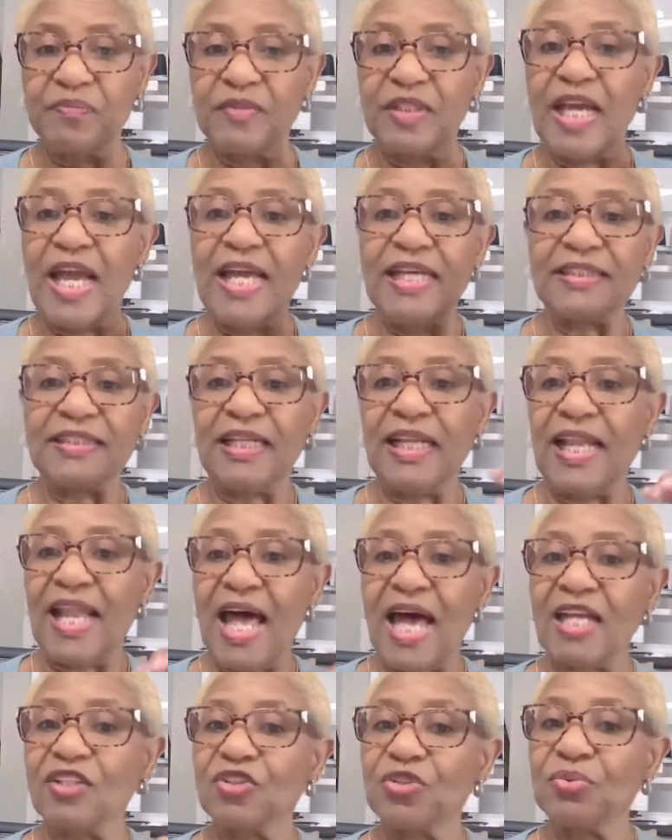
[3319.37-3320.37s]
has a
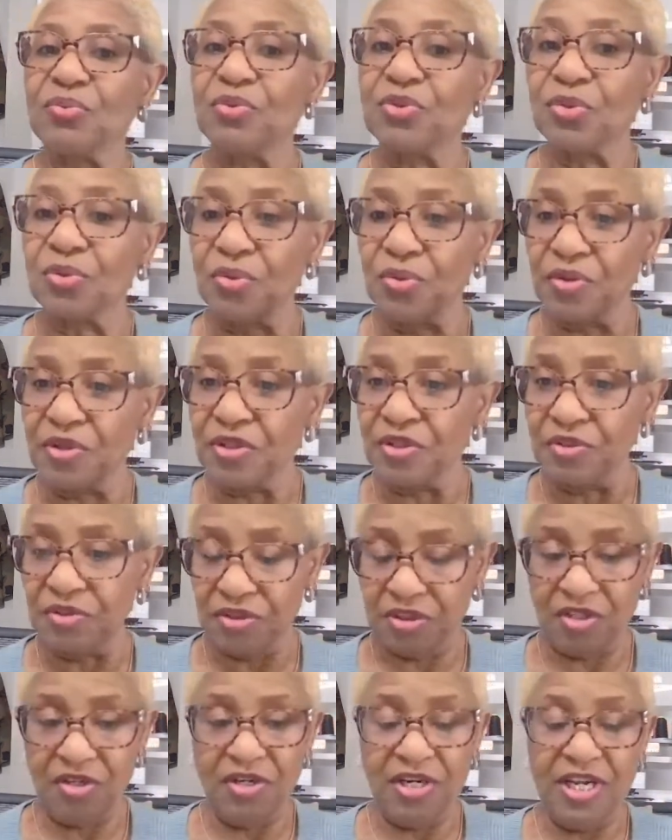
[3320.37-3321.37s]
lot of
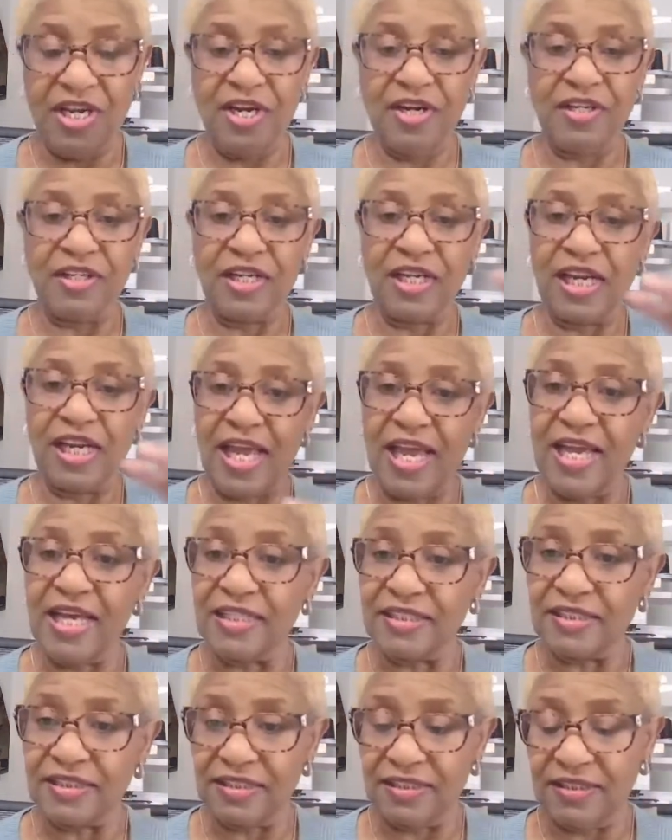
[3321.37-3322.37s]
tutorials on there and
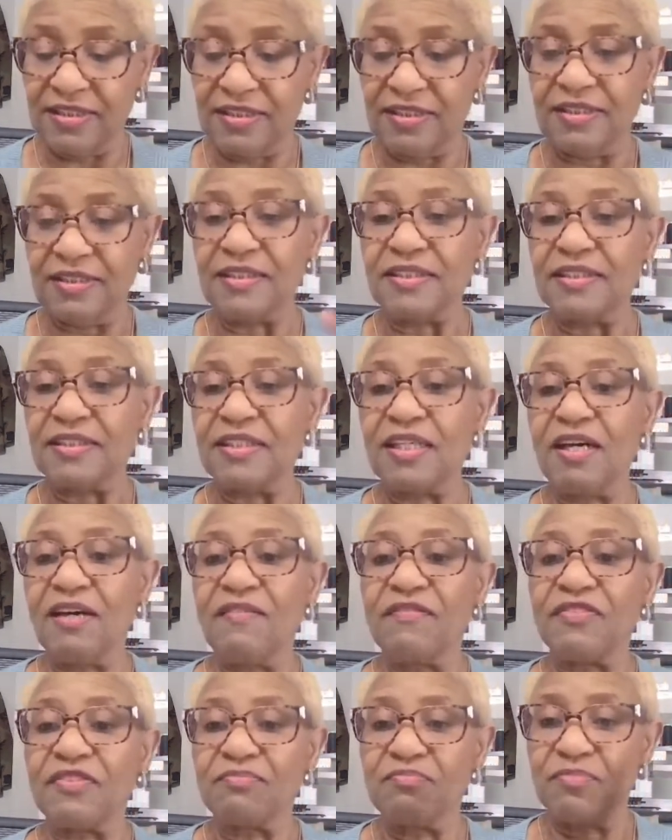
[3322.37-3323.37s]
classes and stuff.
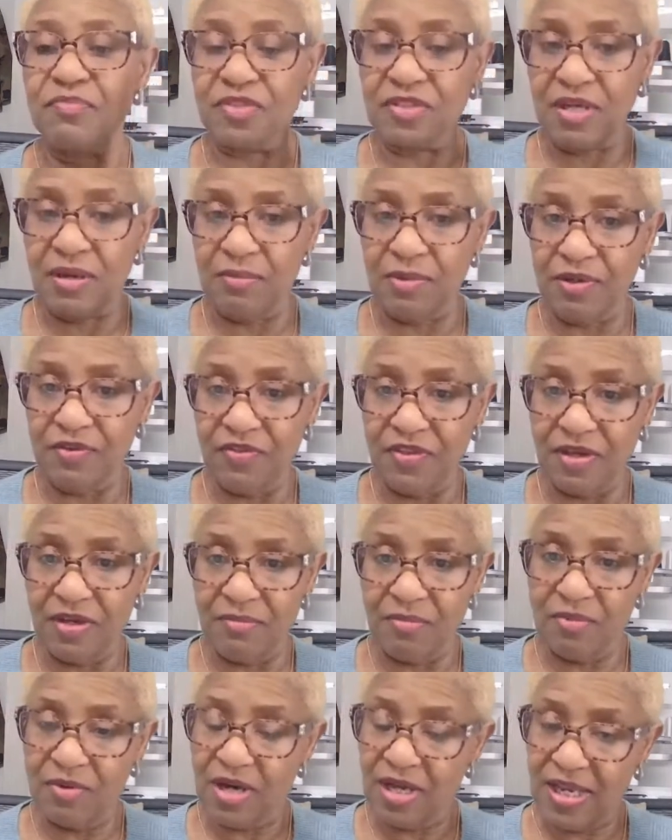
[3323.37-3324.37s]
Some of
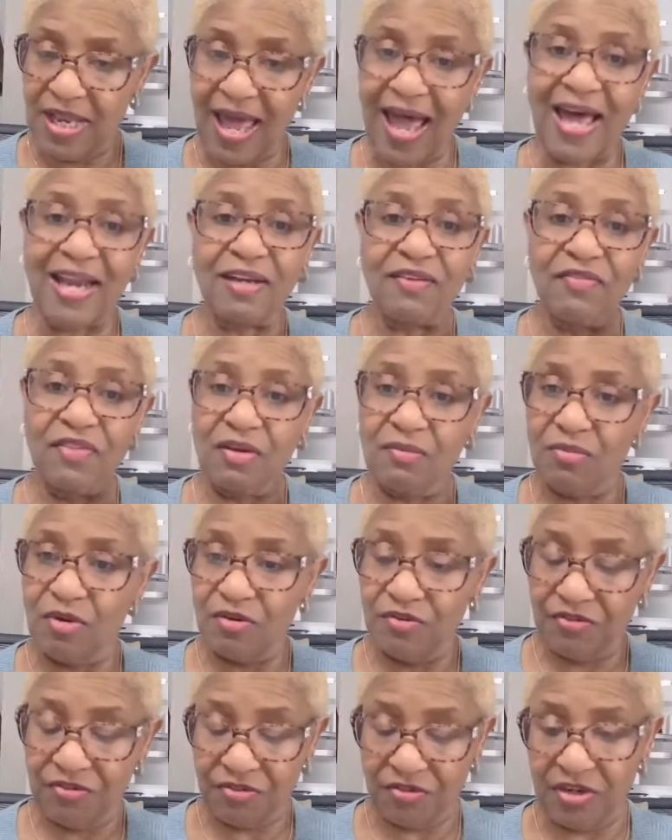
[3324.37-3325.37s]
them, a lot of them
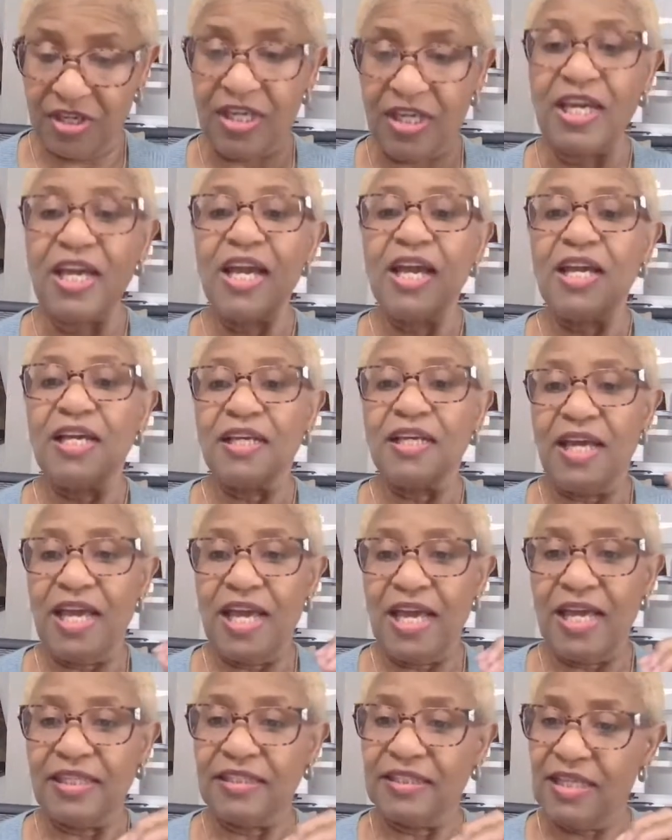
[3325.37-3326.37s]
are free.
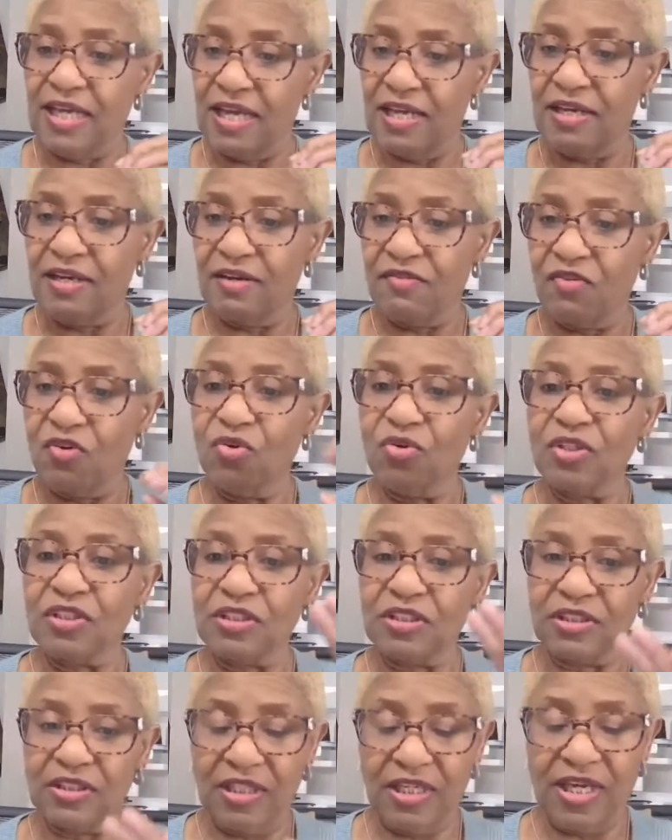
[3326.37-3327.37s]
And of
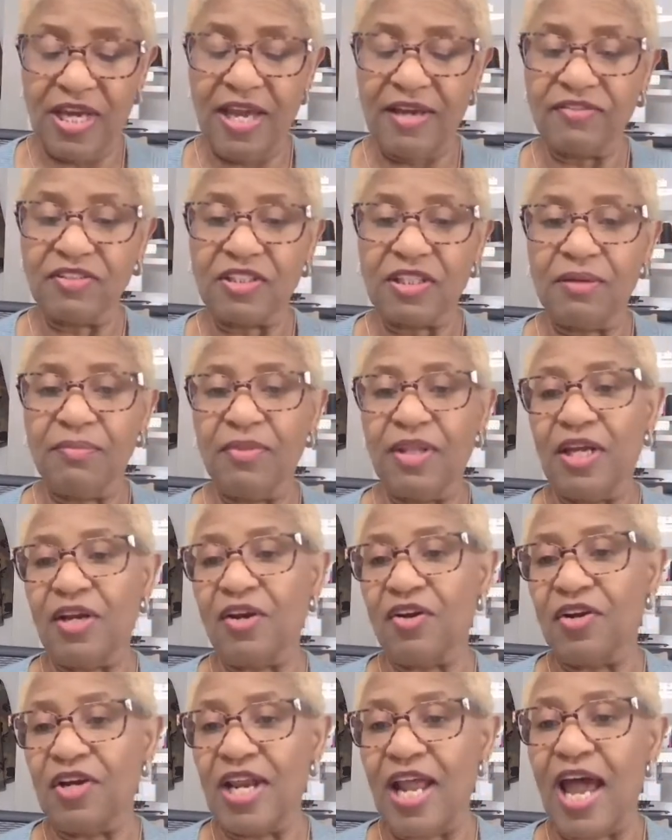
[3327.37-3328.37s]
course, they have some that
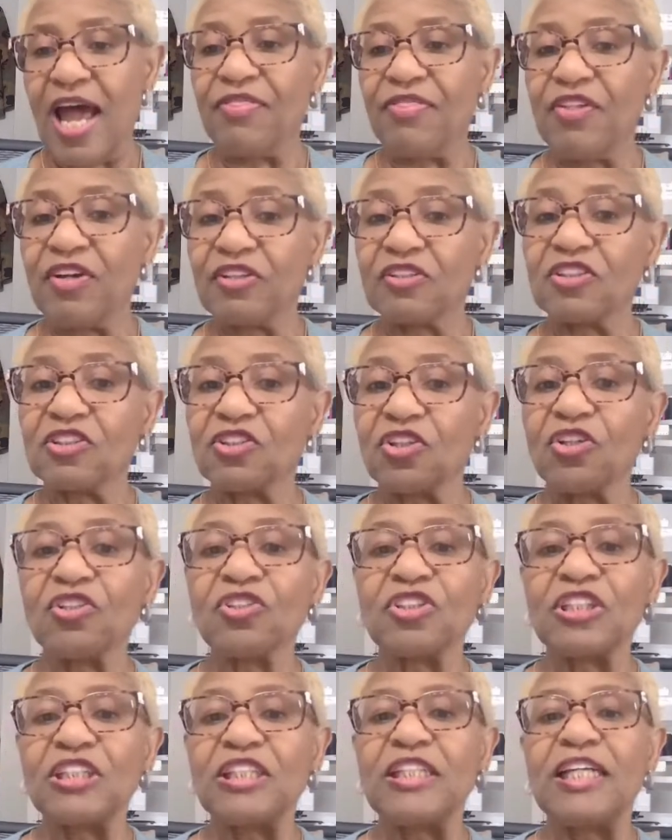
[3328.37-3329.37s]
are not. Their
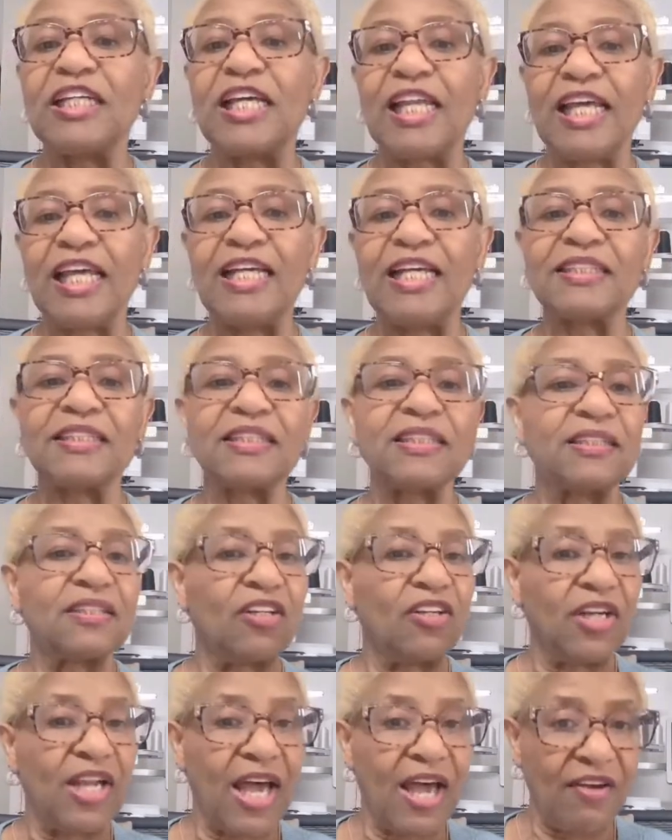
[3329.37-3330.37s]
surging classes
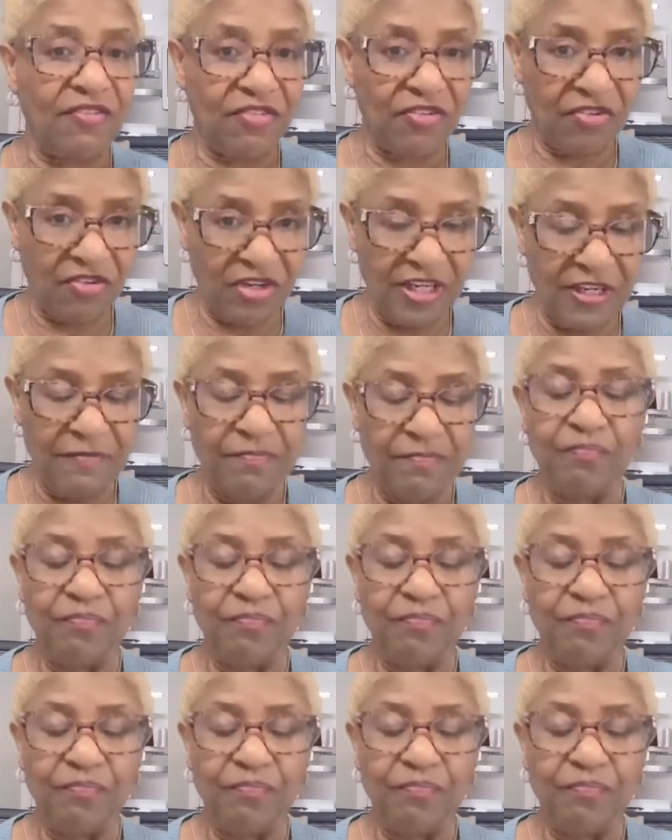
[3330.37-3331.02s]
are not free.